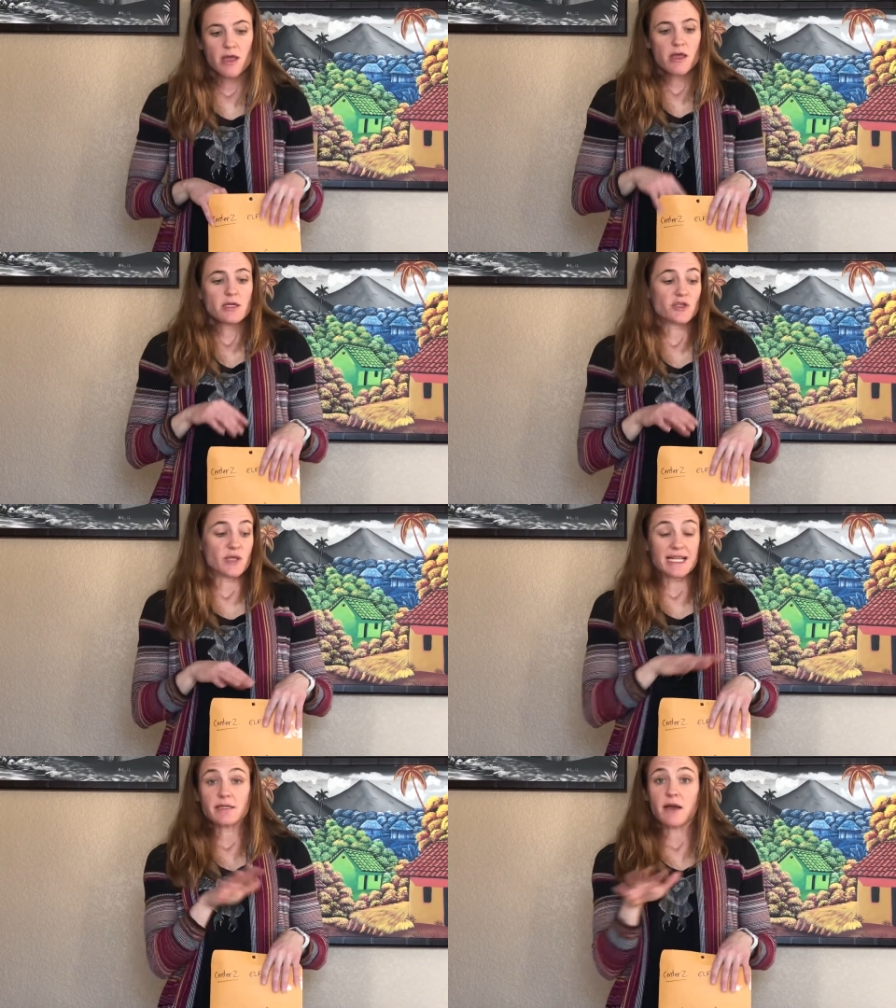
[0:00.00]
So
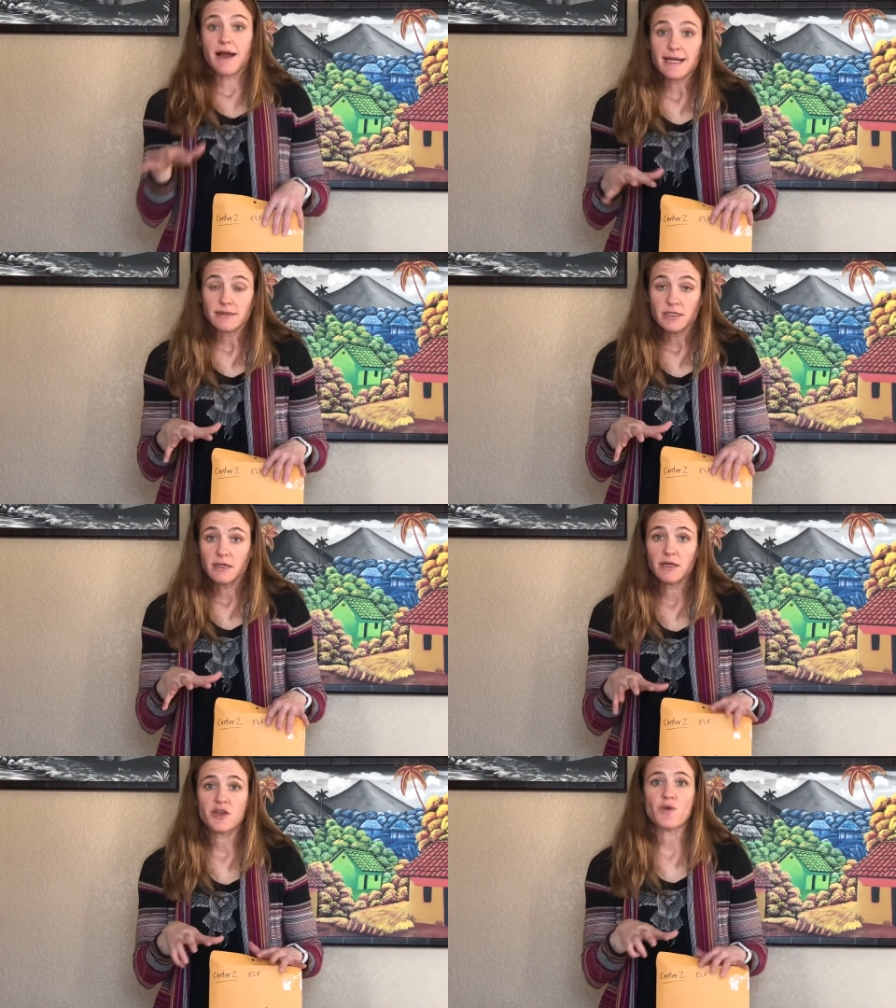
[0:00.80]
that's a lot.
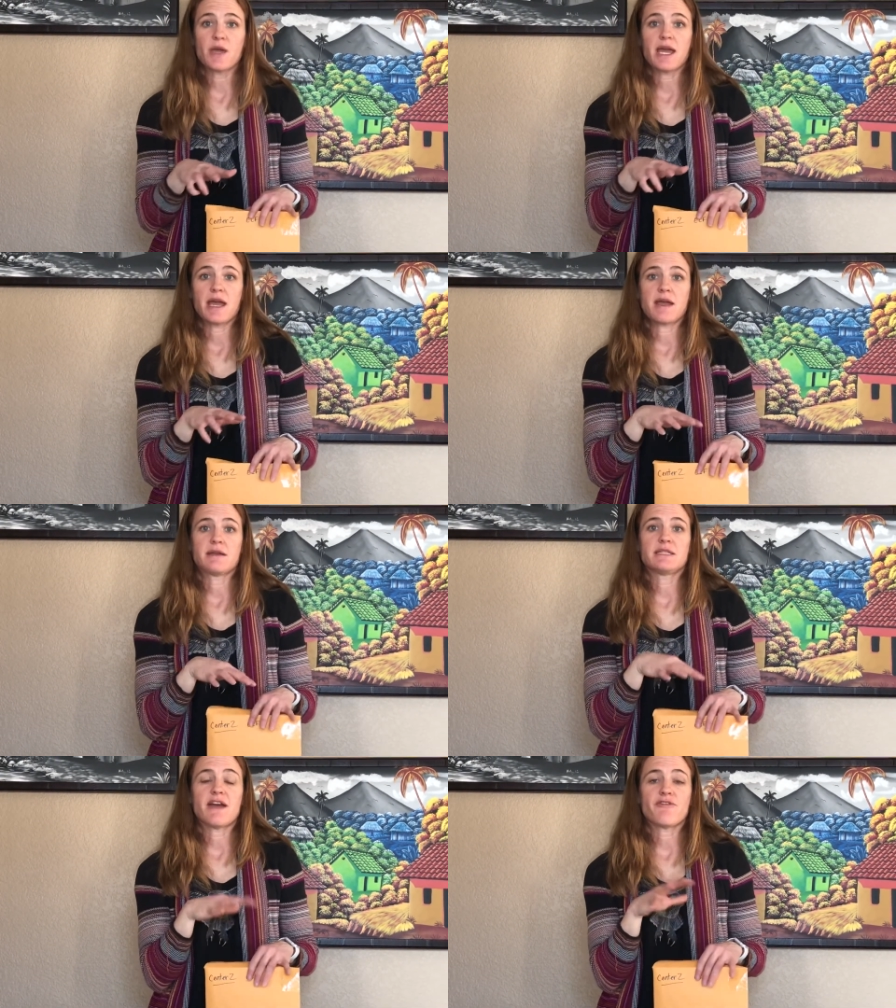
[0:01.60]
You can
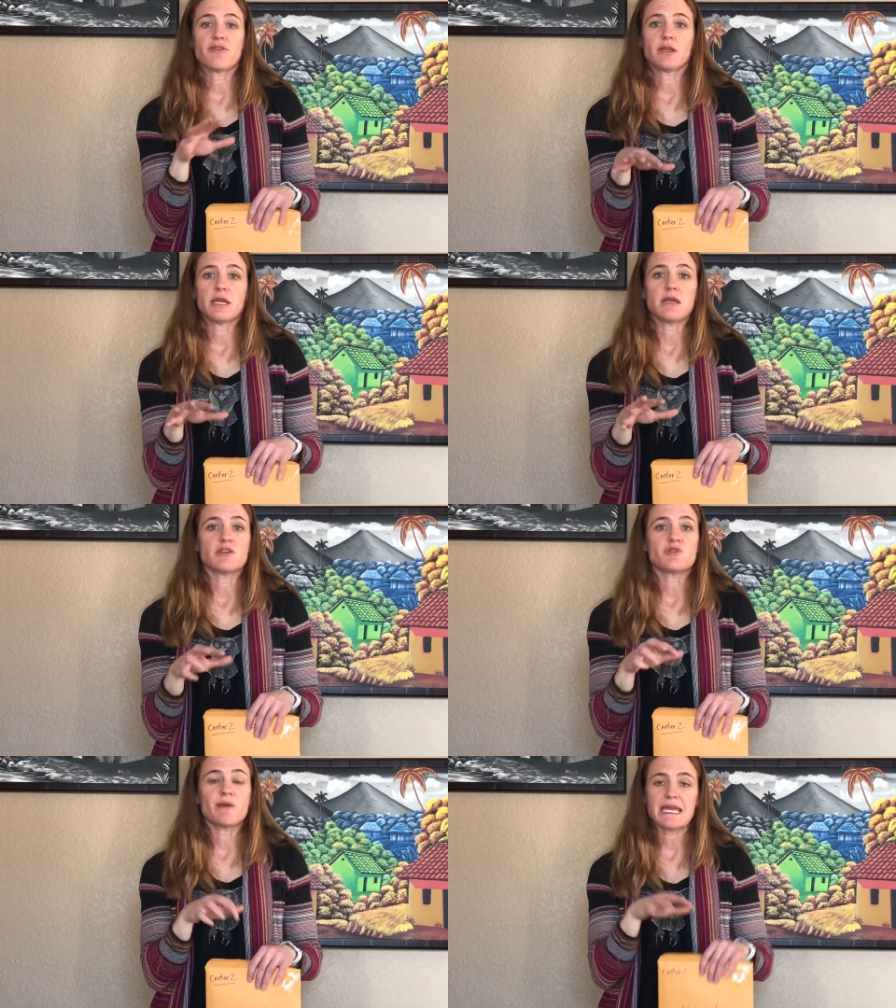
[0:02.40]
definitely
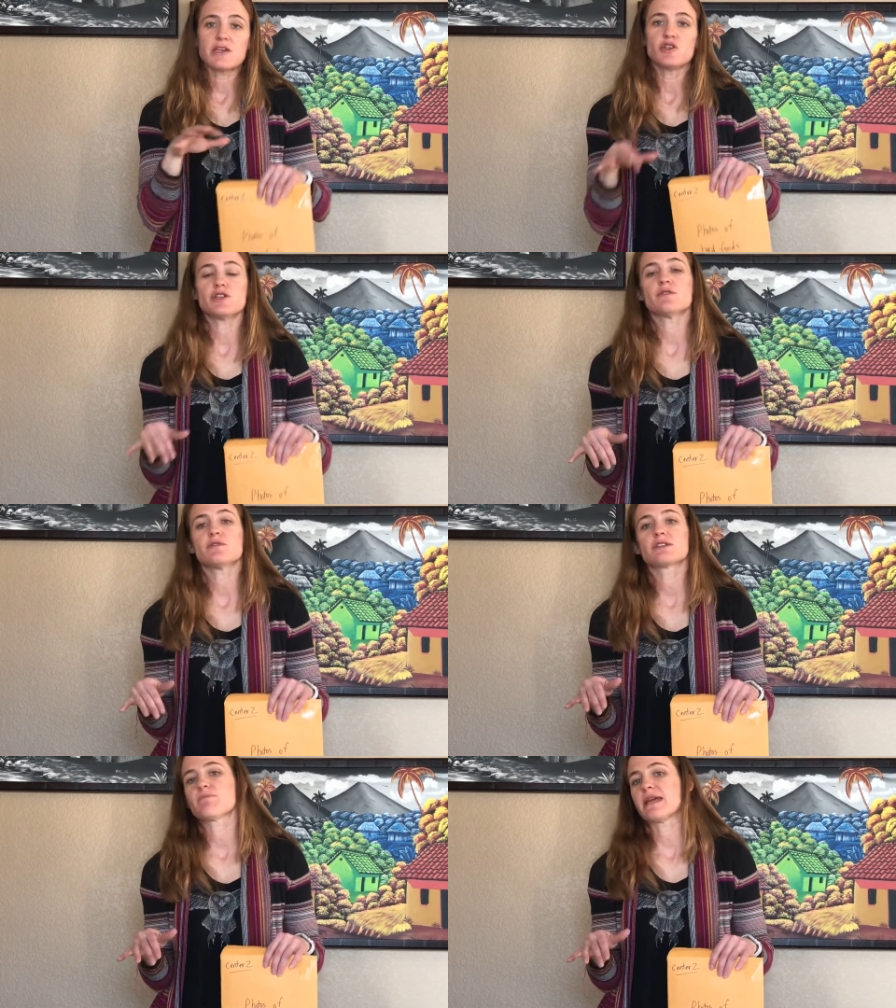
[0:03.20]
pick and
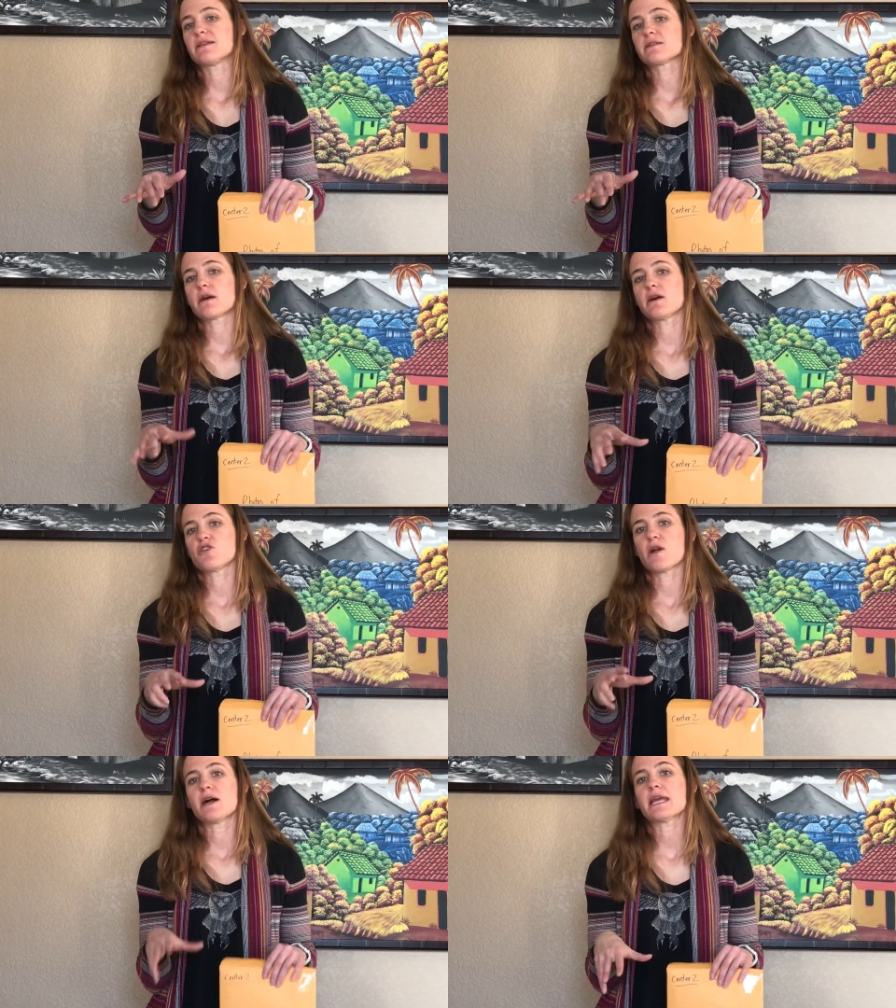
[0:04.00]
choose based on
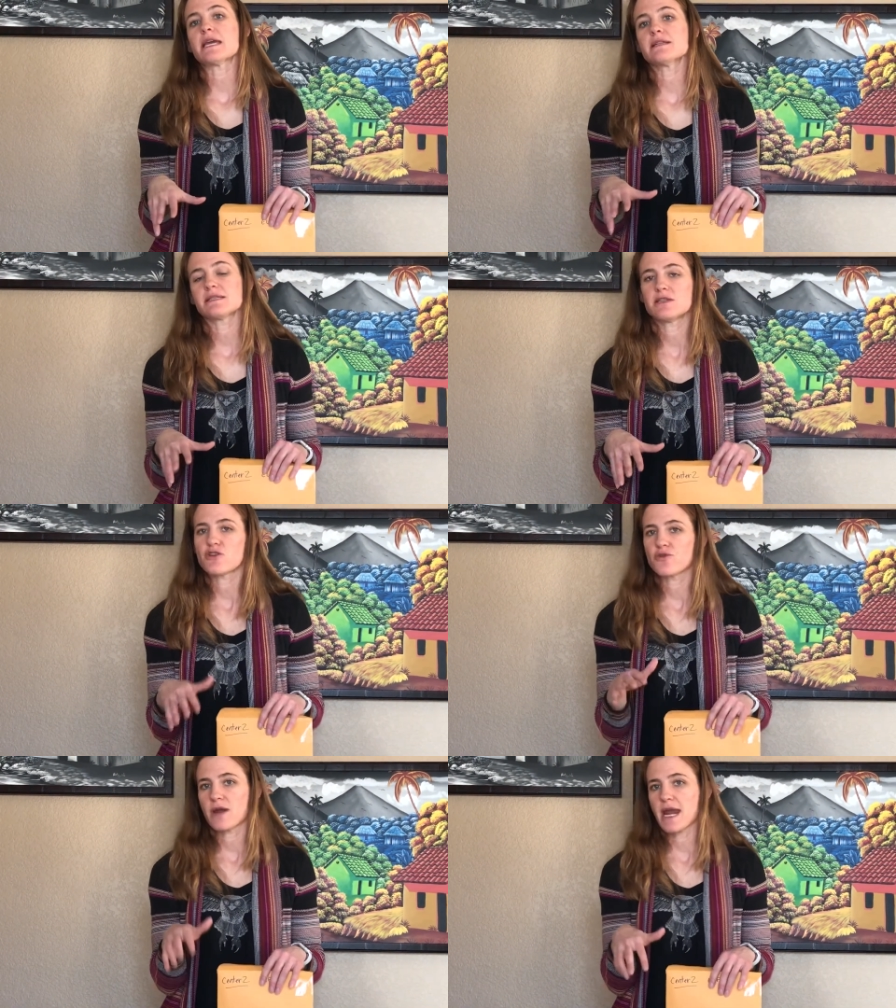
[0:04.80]
your audience, your
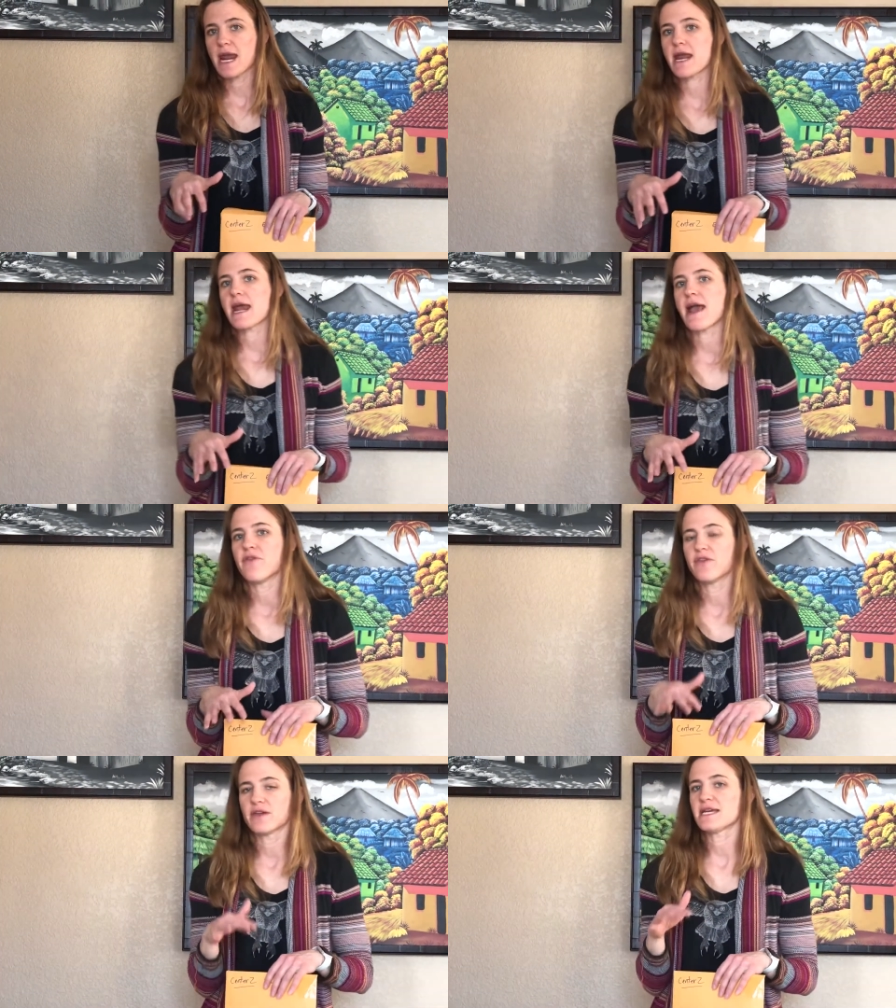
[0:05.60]
grade, and
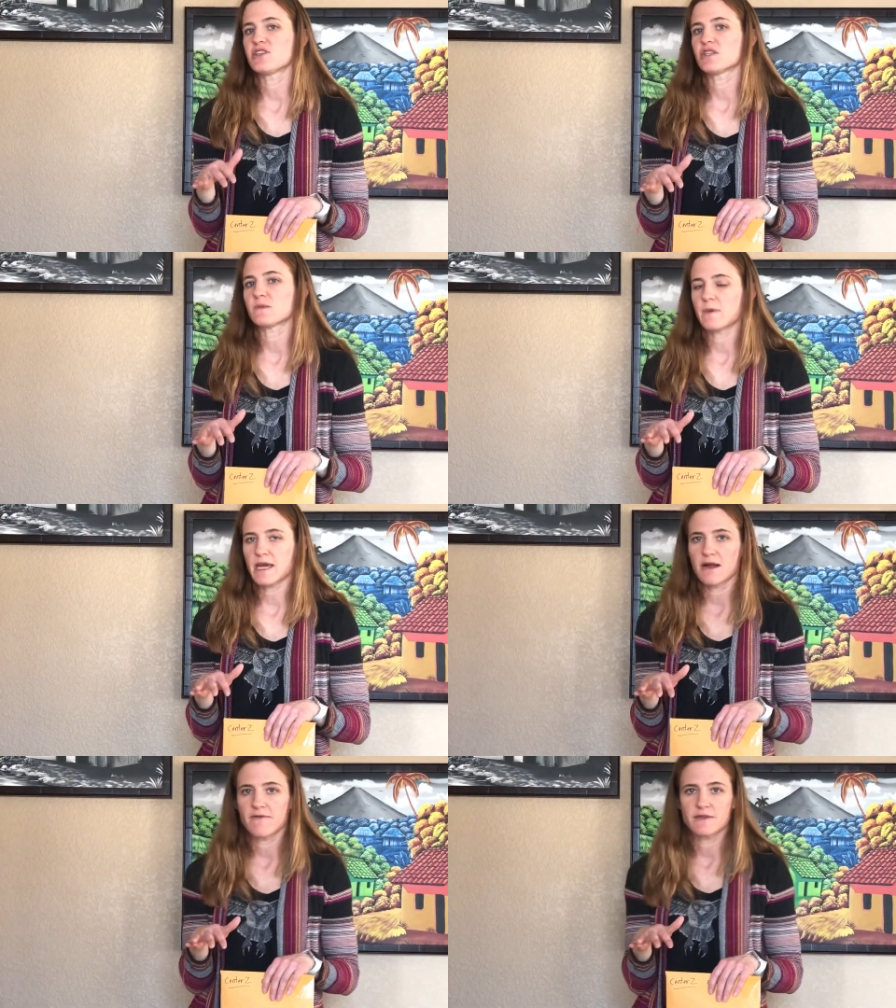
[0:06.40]
the attention span of the